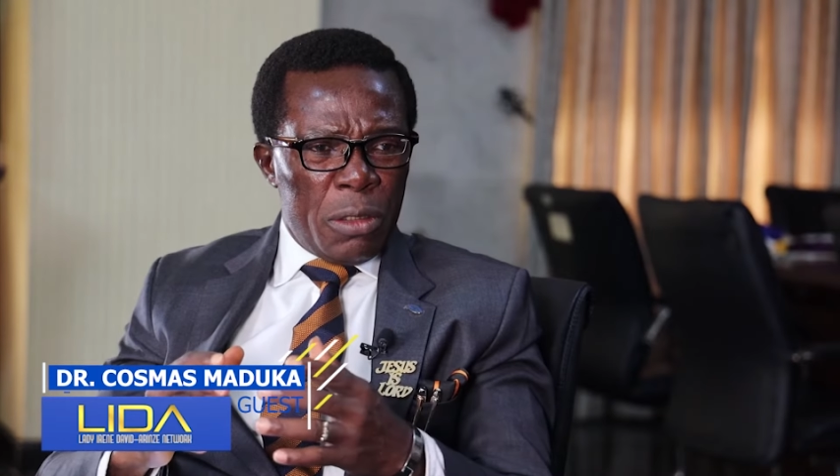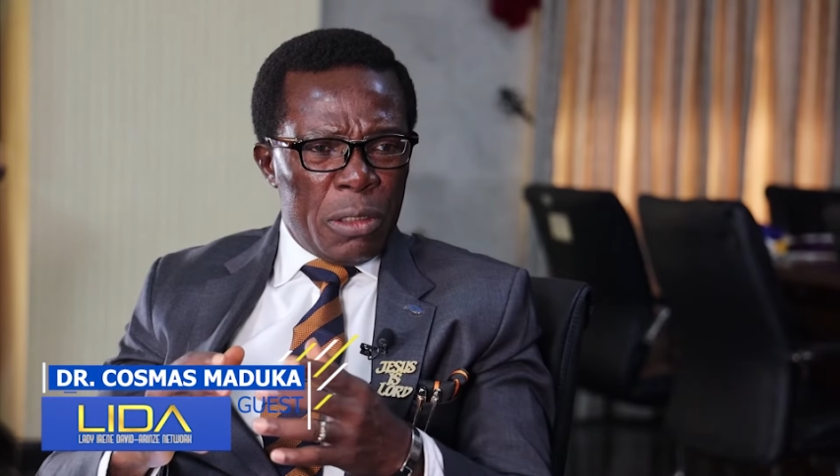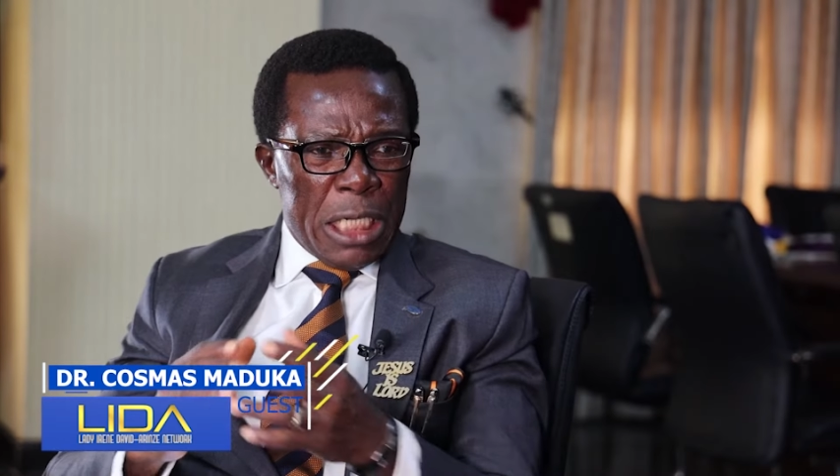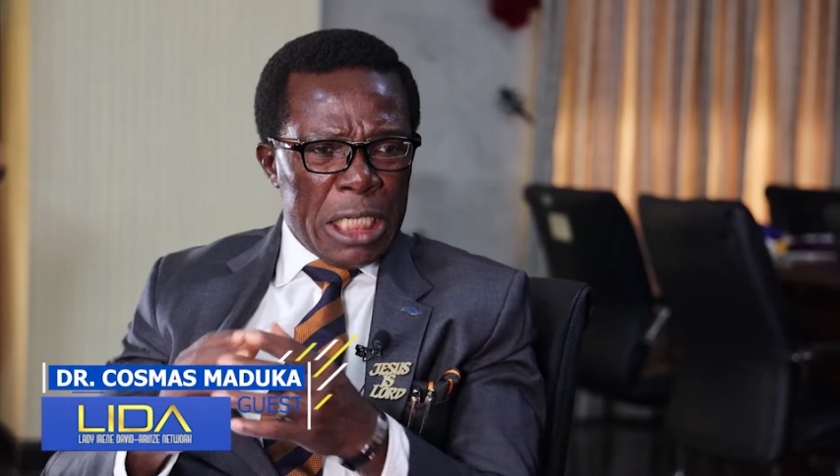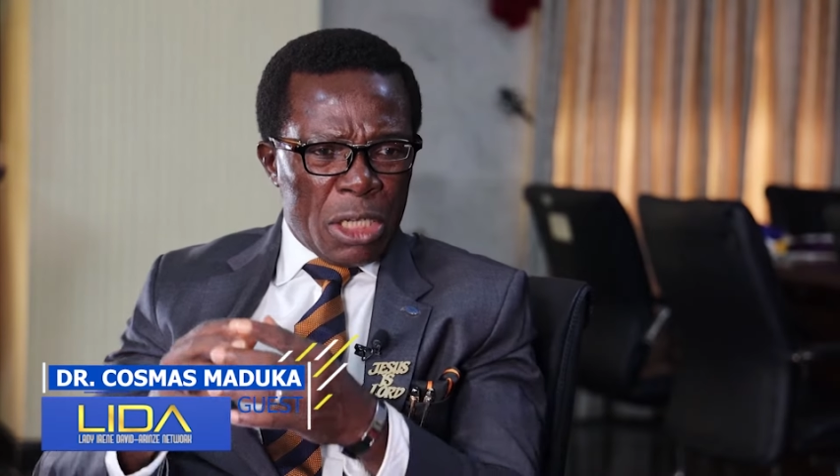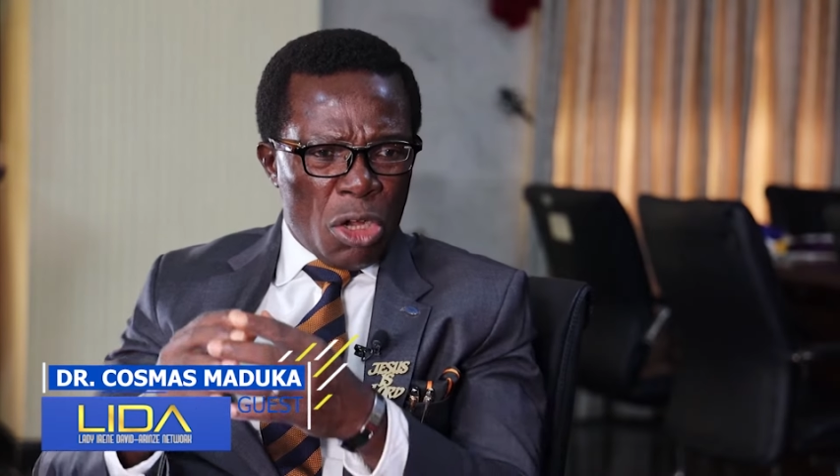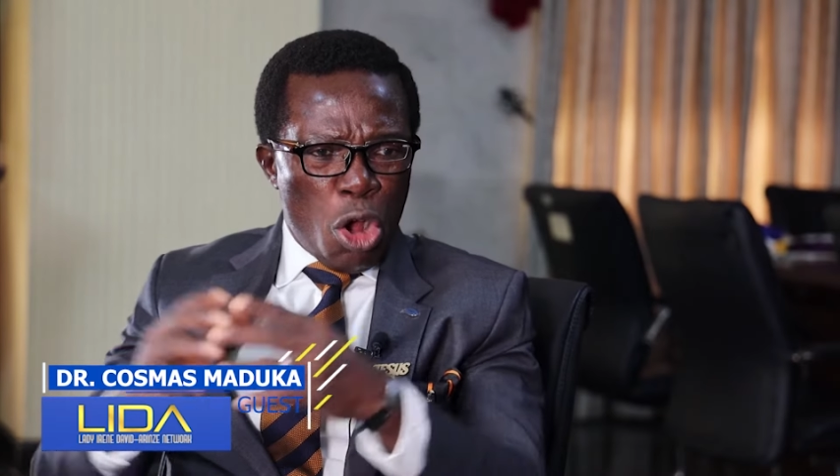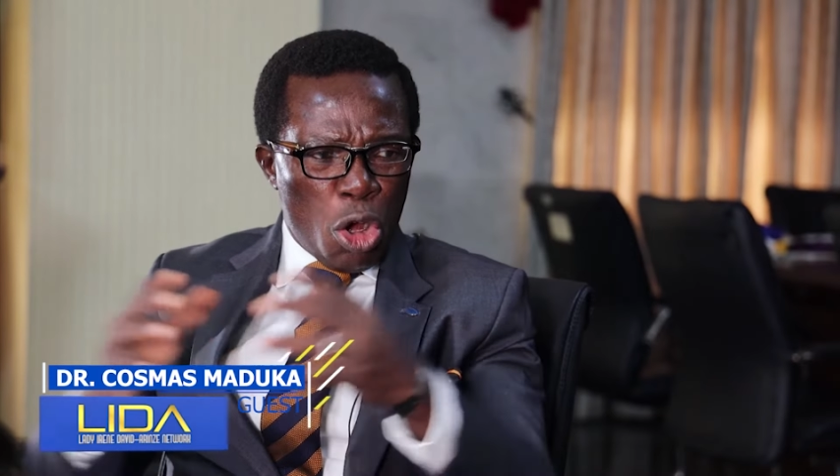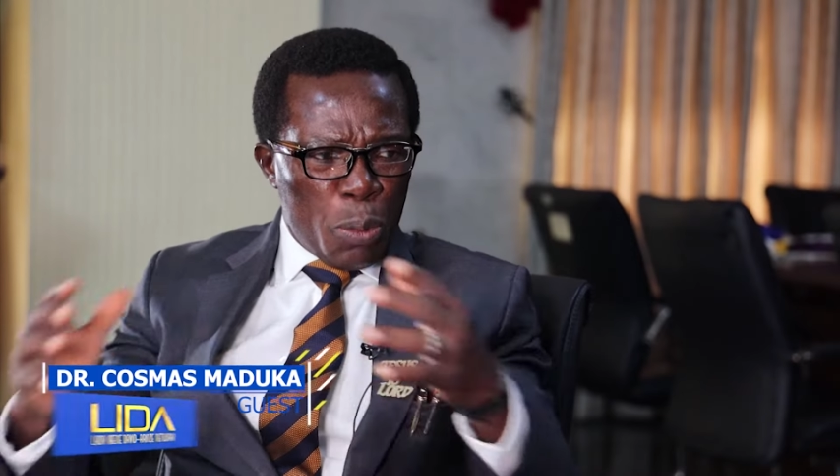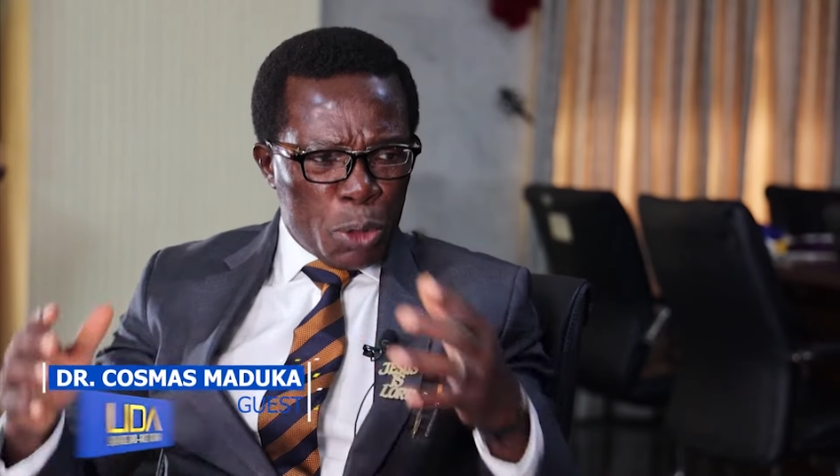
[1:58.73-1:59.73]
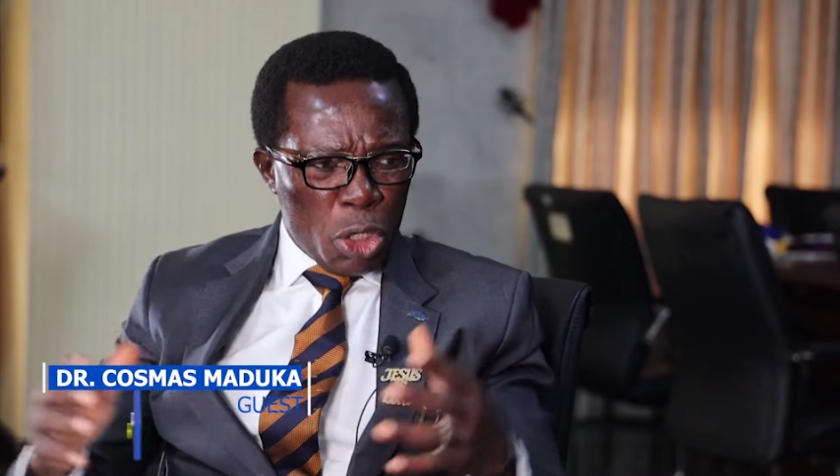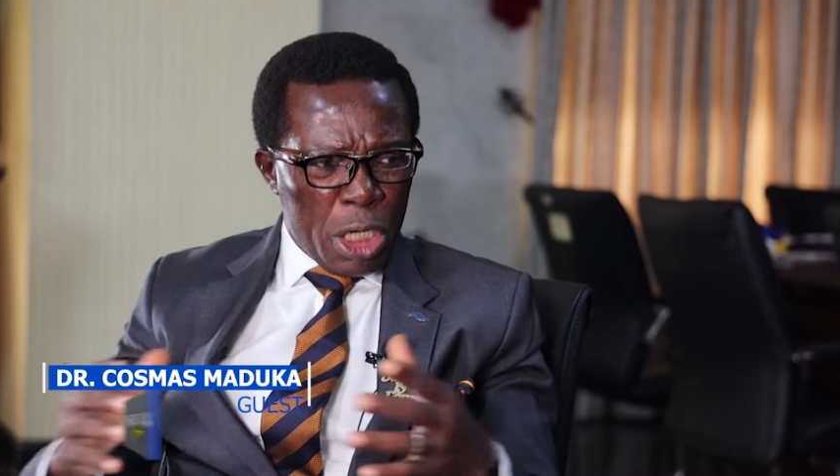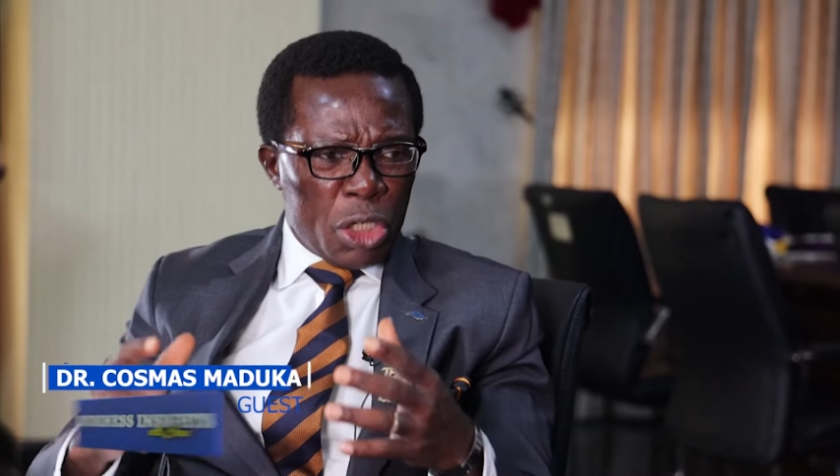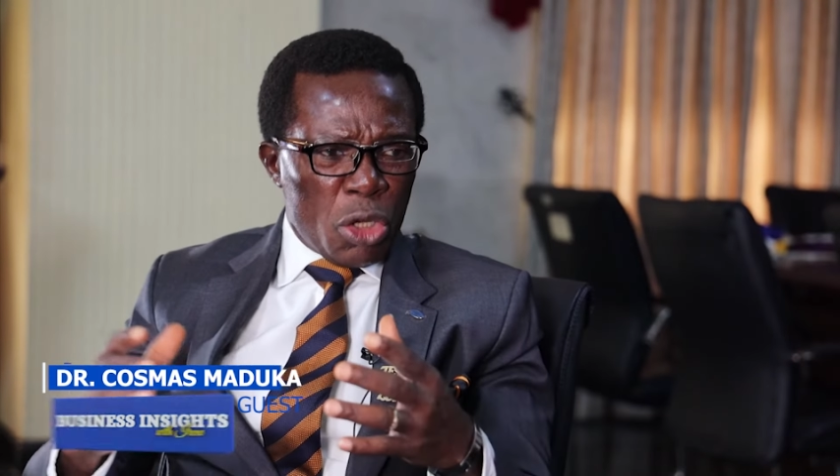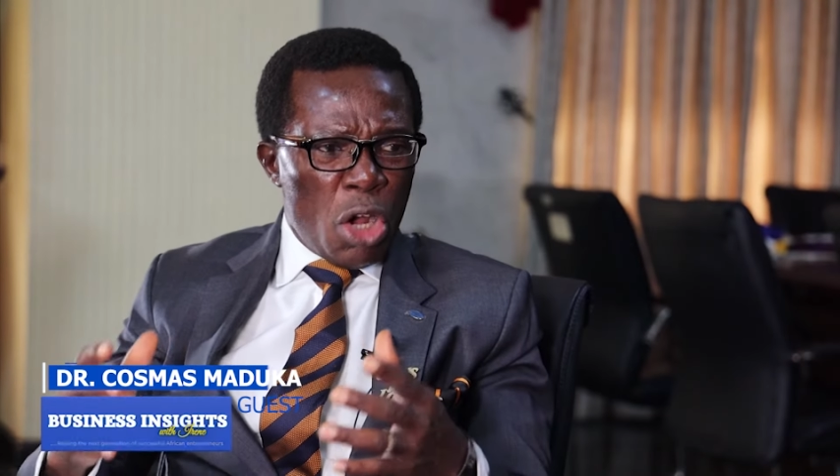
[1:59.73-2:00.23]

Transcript: this corruption is